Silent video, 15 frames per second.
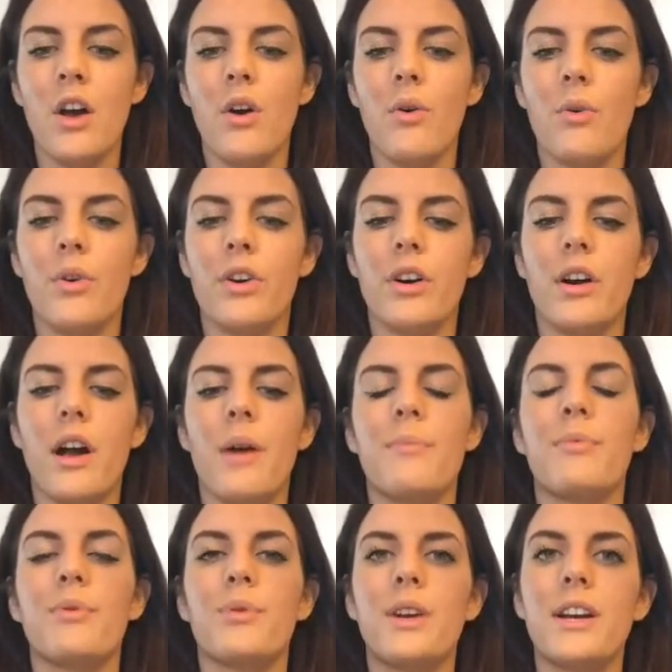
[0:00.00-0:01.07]
or a
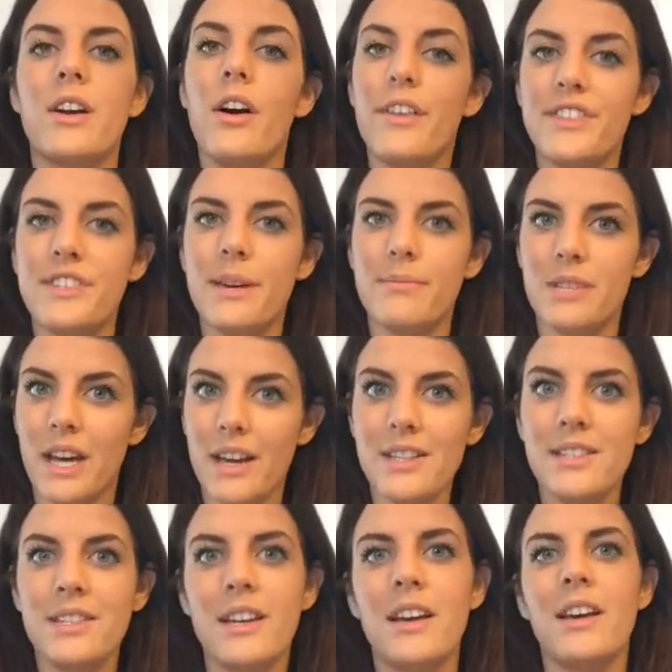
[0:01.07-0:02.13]
pre-concept
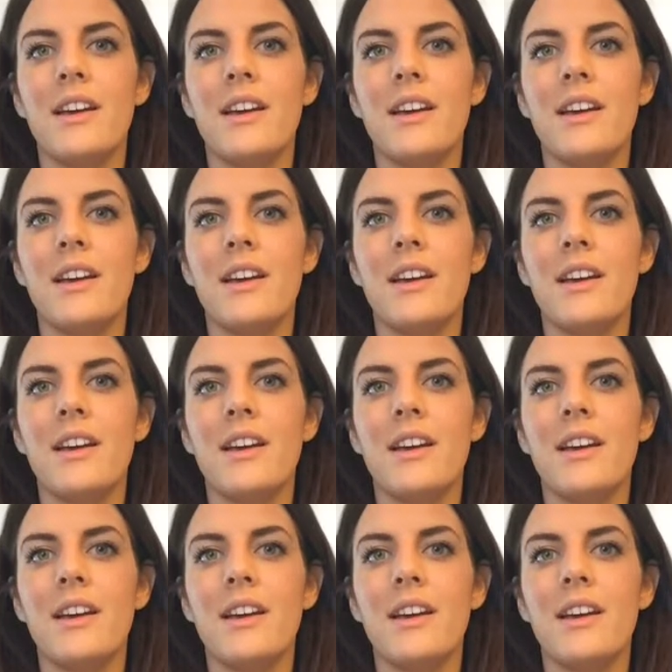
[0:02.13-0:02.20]
test.